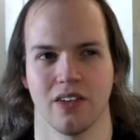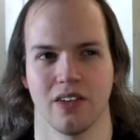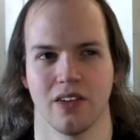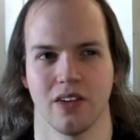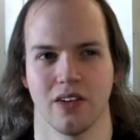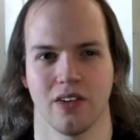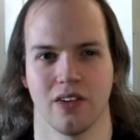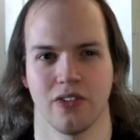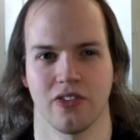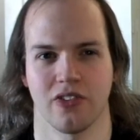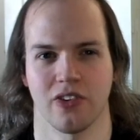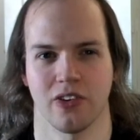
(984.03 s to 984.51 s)

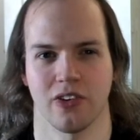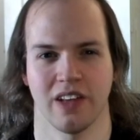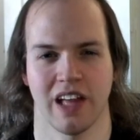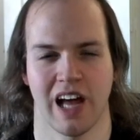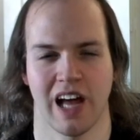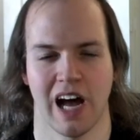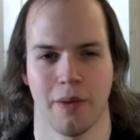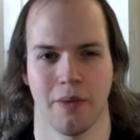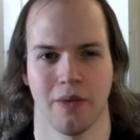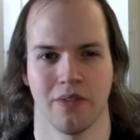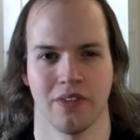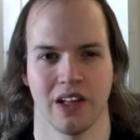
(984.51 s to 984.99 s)
certain
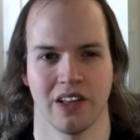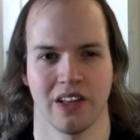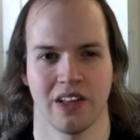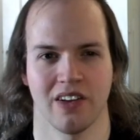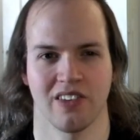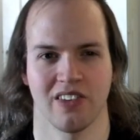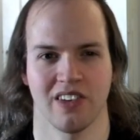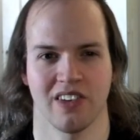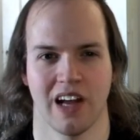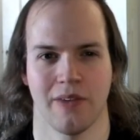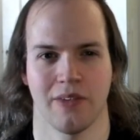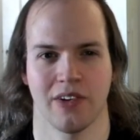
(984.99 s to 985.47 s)
album that
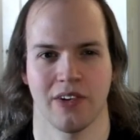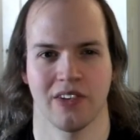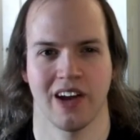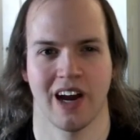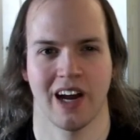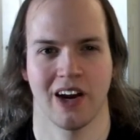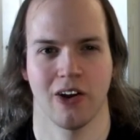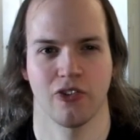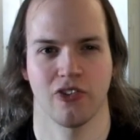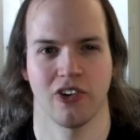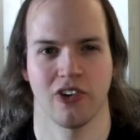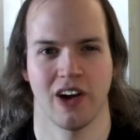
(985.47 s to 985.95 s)
doesn't have a
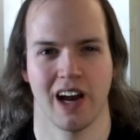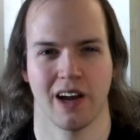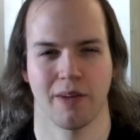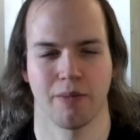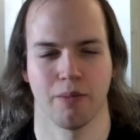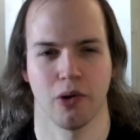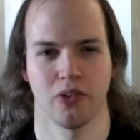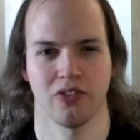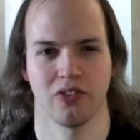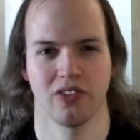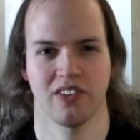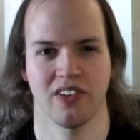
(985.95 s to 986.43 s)
title track,
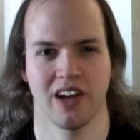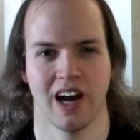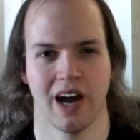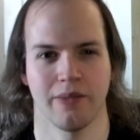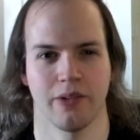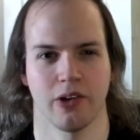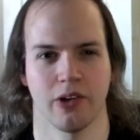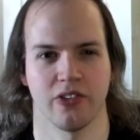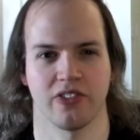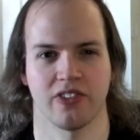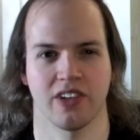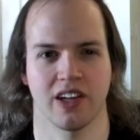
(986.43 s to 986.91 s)
most of the time
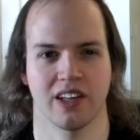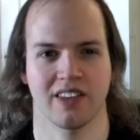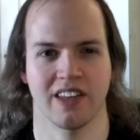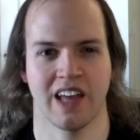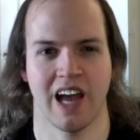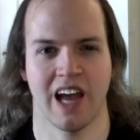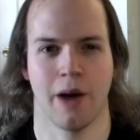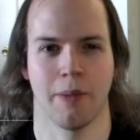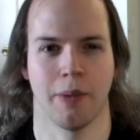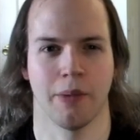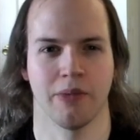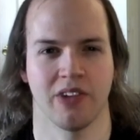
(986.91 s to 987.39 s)
they'll stick the
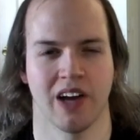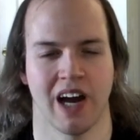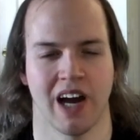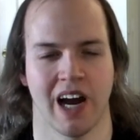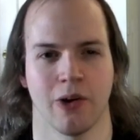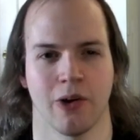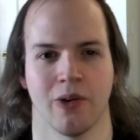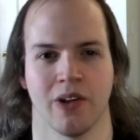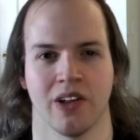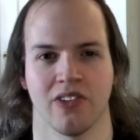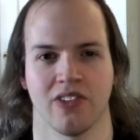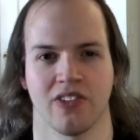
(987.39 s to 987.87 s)
album
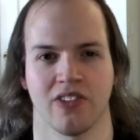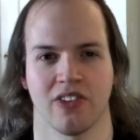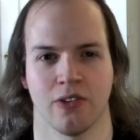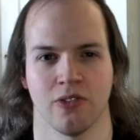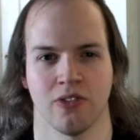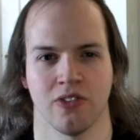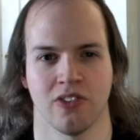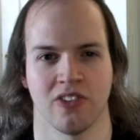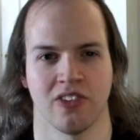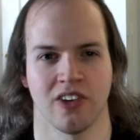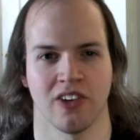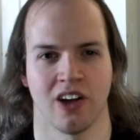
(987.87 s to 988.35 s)
title in
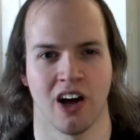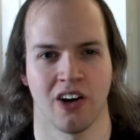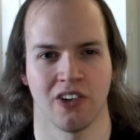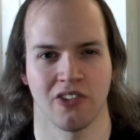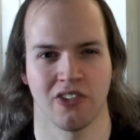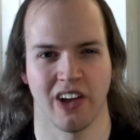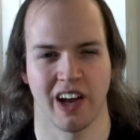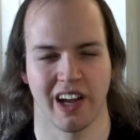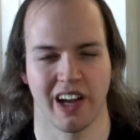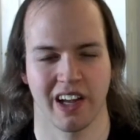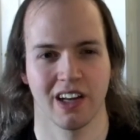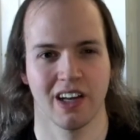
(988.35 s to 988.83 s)
certain songs.
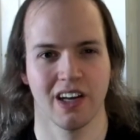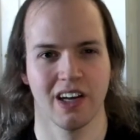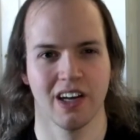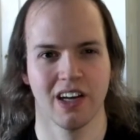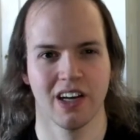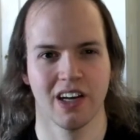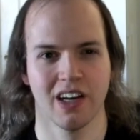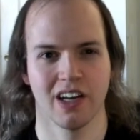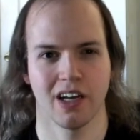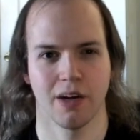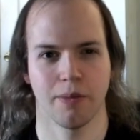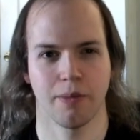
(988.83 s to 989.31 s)
Like
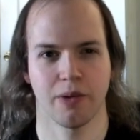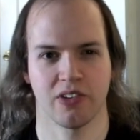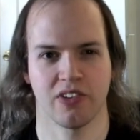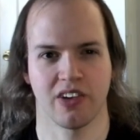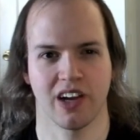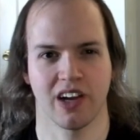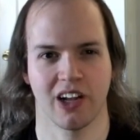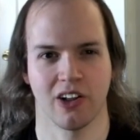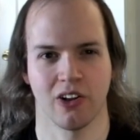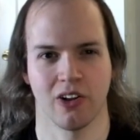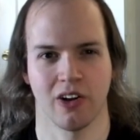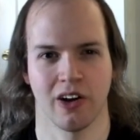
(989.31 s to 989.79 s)
in
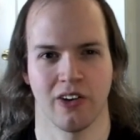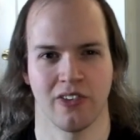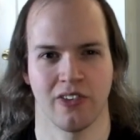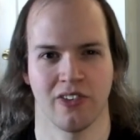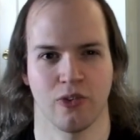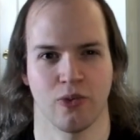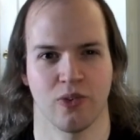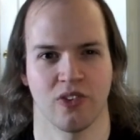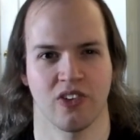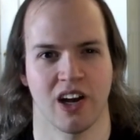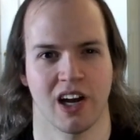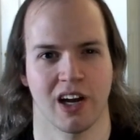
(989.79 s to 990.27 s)
particular,
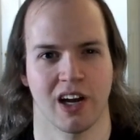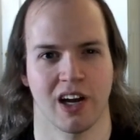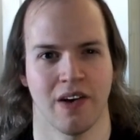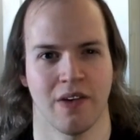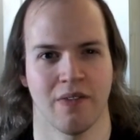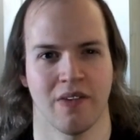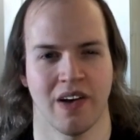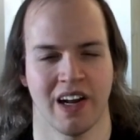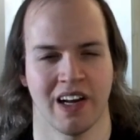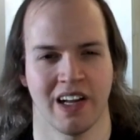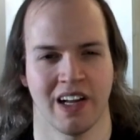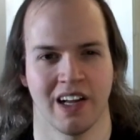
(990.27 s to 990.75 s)
since we're talking about
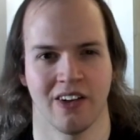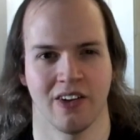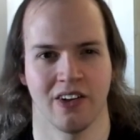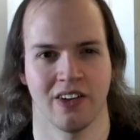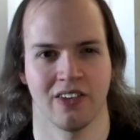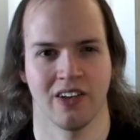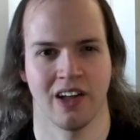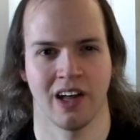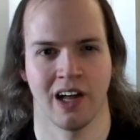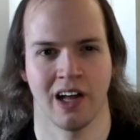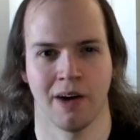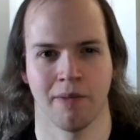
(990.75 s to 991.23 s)
Van
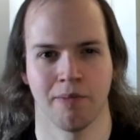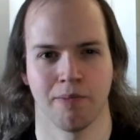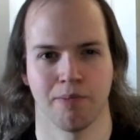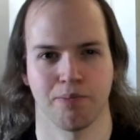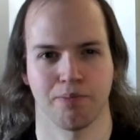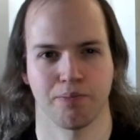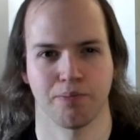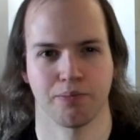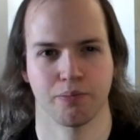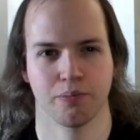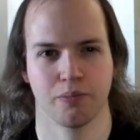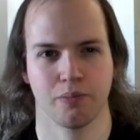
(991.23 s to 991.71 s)
Halen,
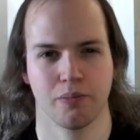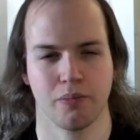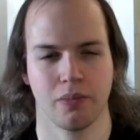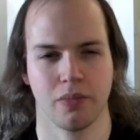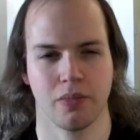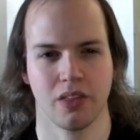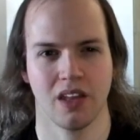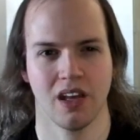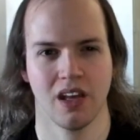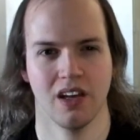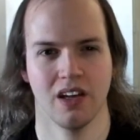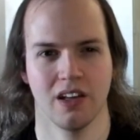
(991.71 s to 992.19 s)

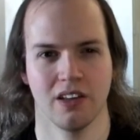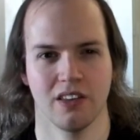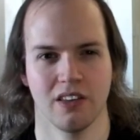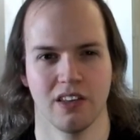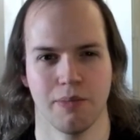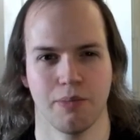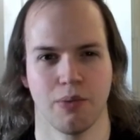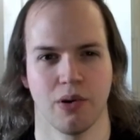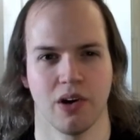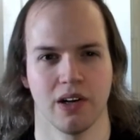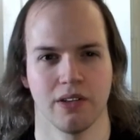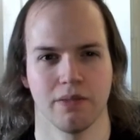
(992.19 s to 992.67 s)
they
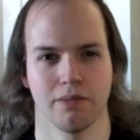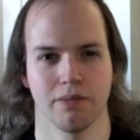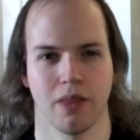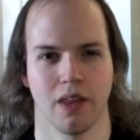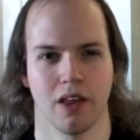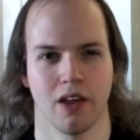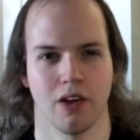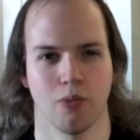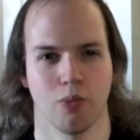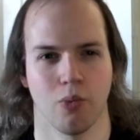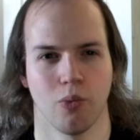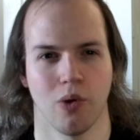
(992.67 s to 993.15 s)
put
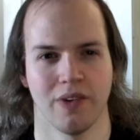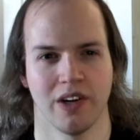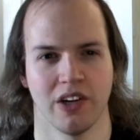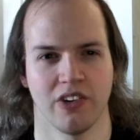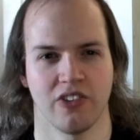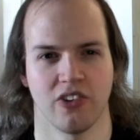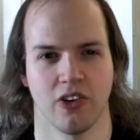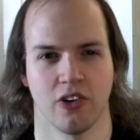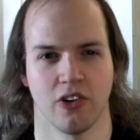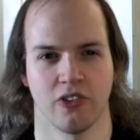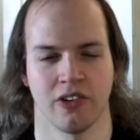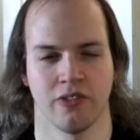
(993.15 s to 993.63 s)
"Women and
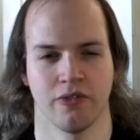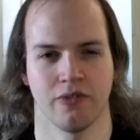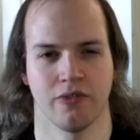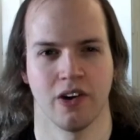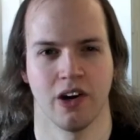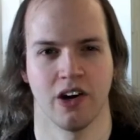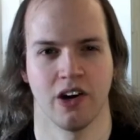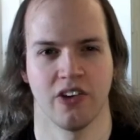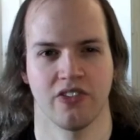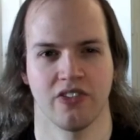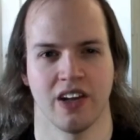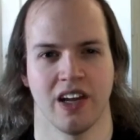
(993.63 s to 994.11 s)
Children
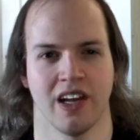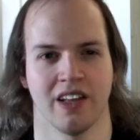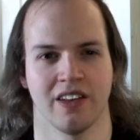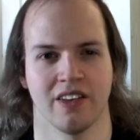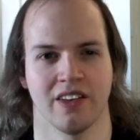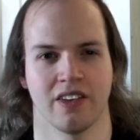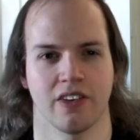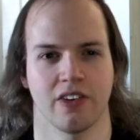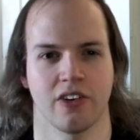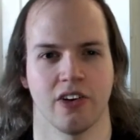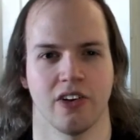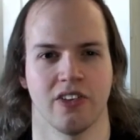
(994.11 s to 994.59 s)
First"
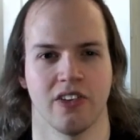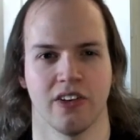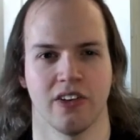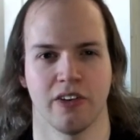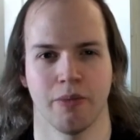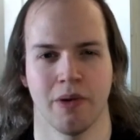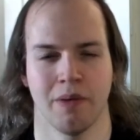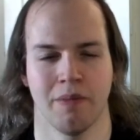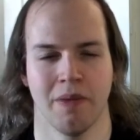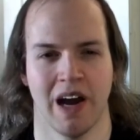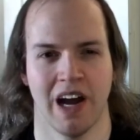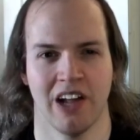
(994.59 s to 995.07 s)
in "Could This
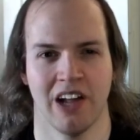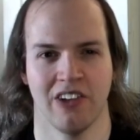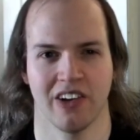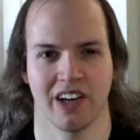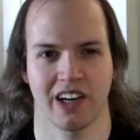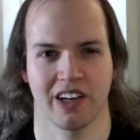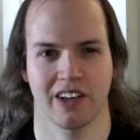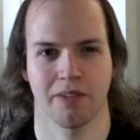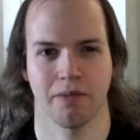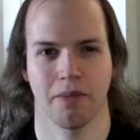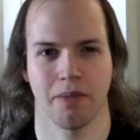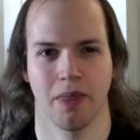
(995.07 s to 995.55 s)
Be
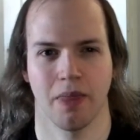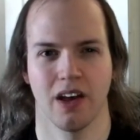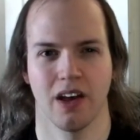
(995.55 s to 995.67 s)
Magic?"